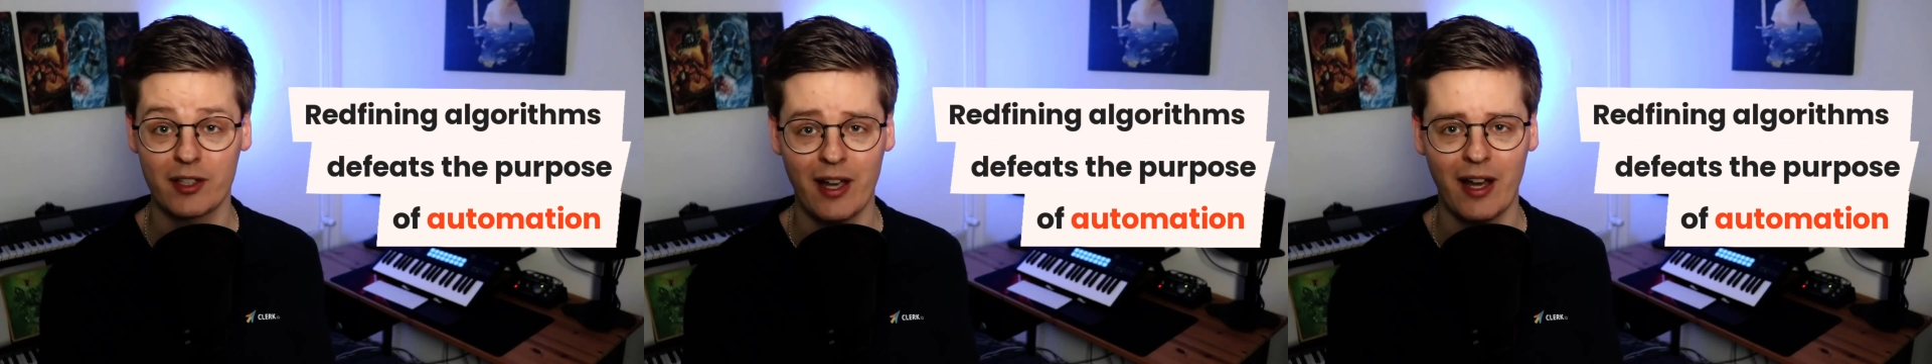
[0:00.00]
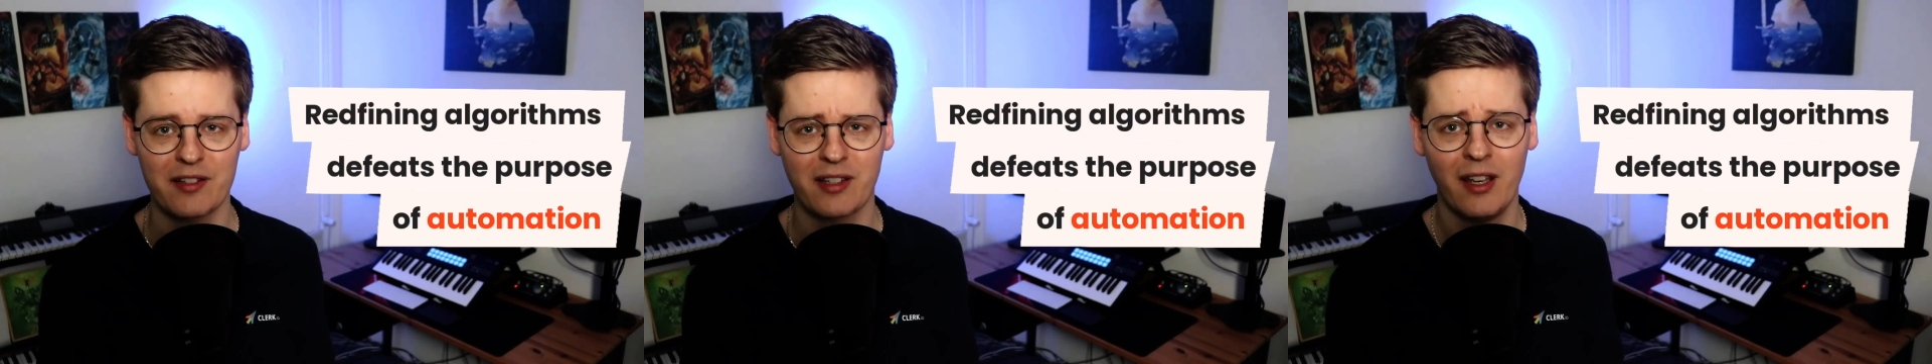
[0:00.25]

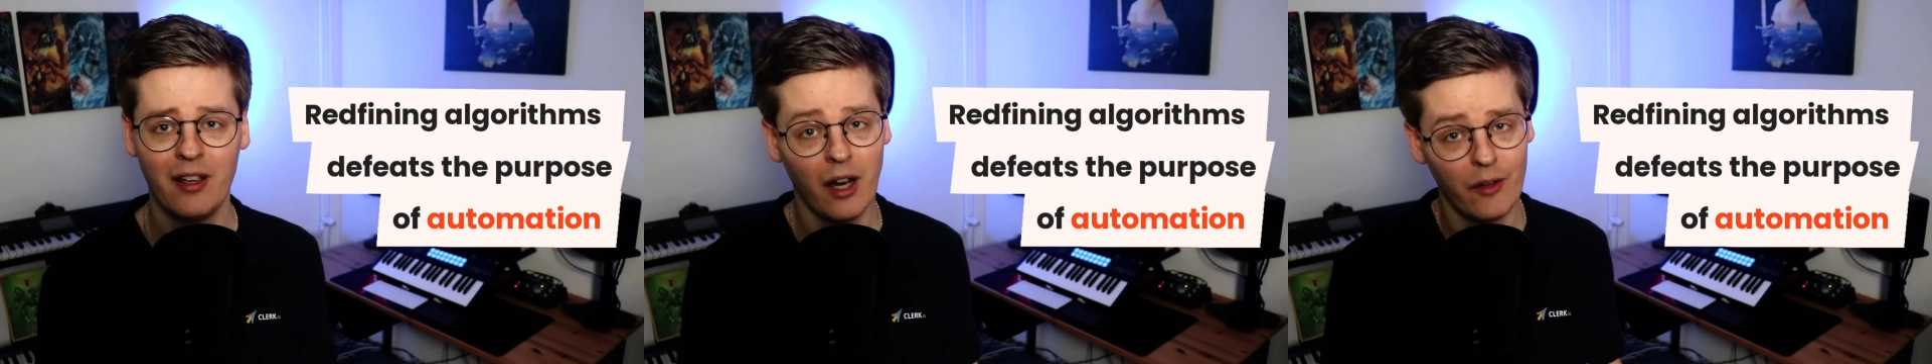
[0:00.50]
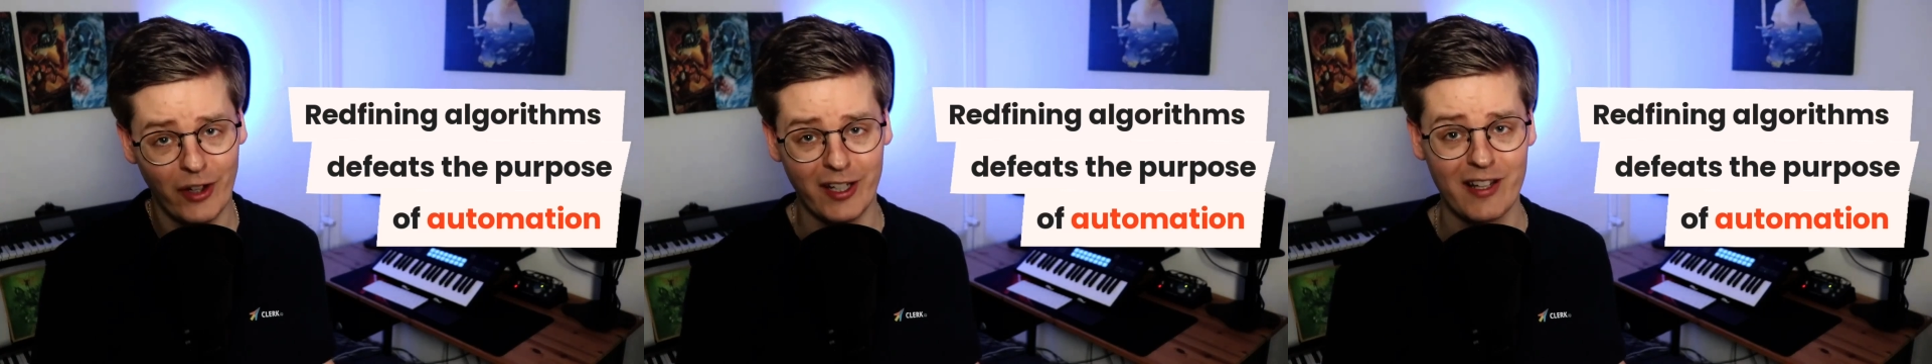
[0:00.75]
task
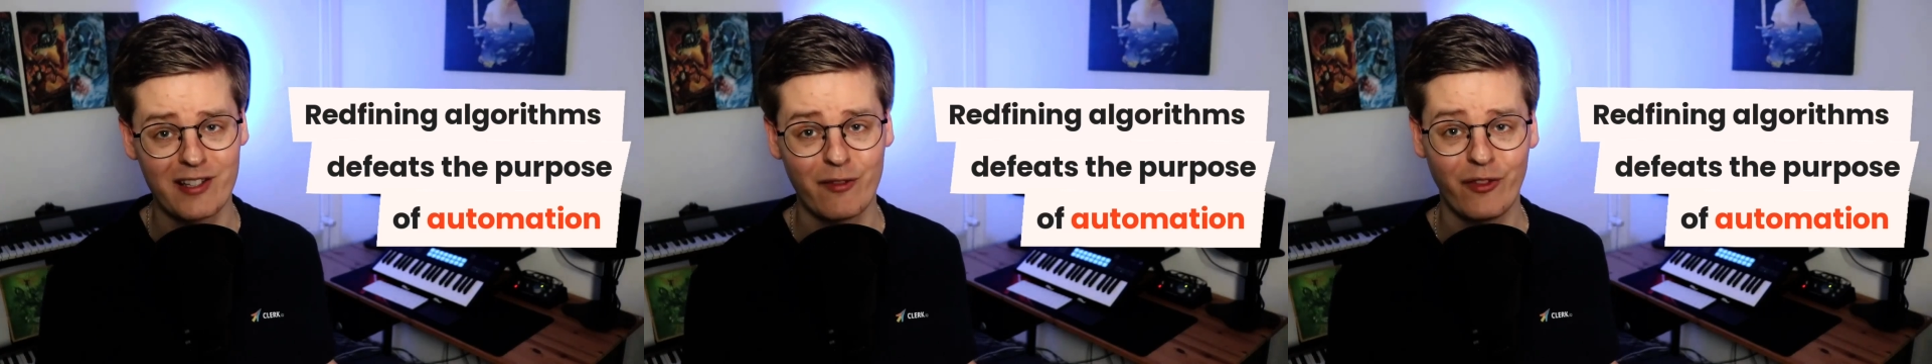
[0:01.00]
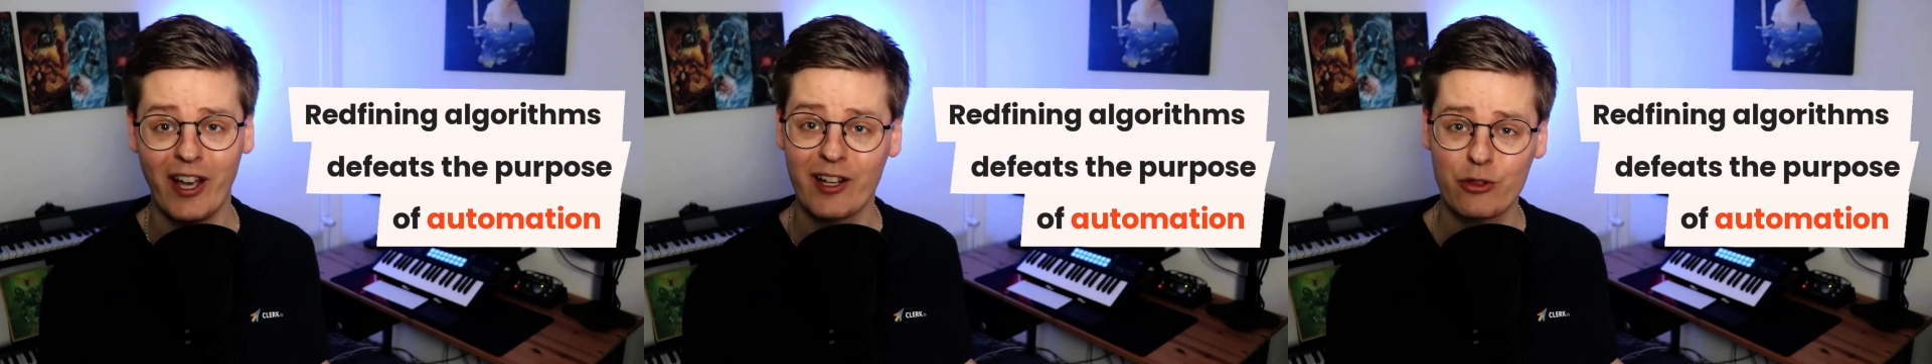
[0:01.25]
of
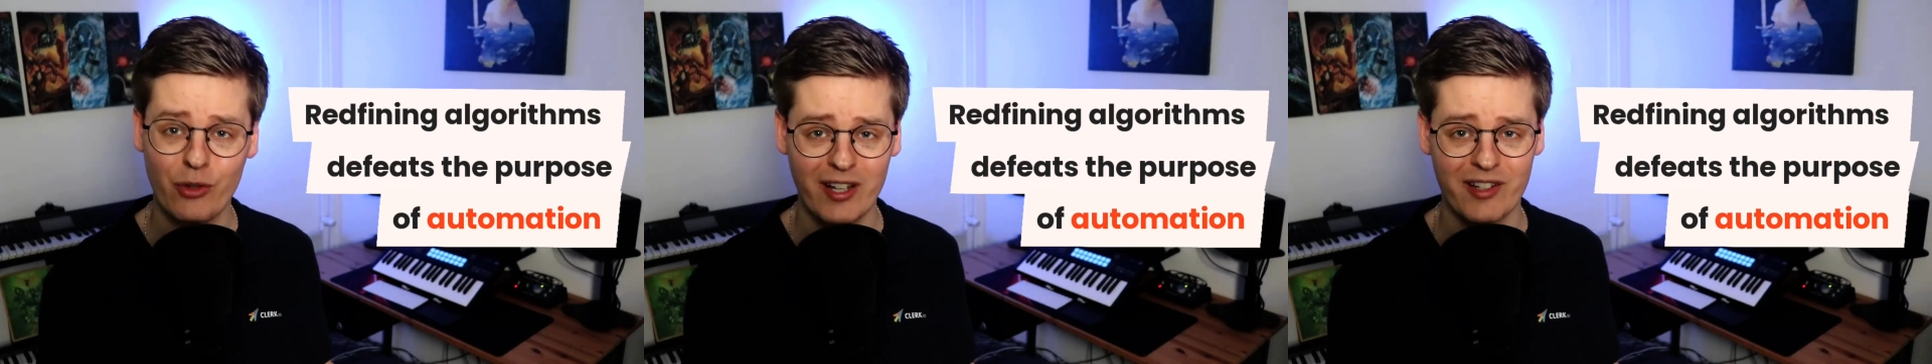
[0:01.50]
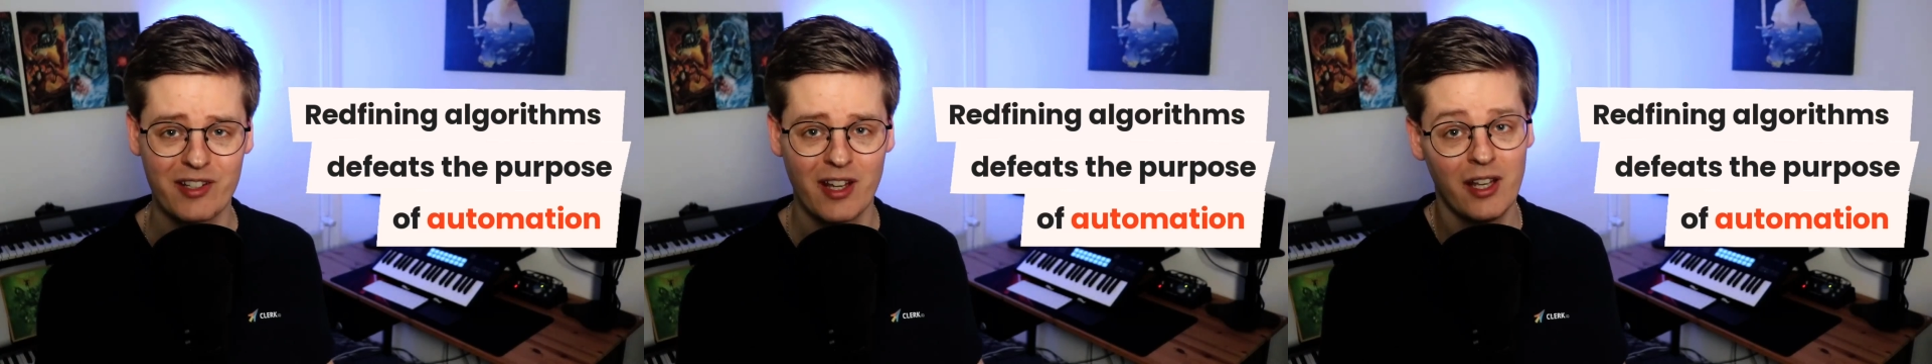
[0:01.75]
identifying
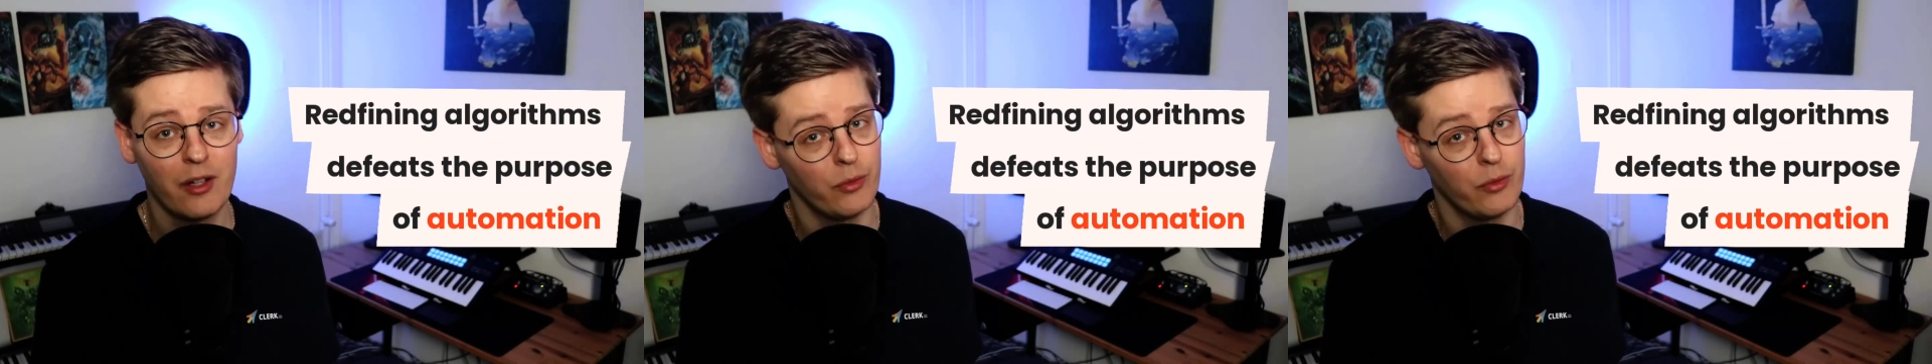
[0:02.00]
trends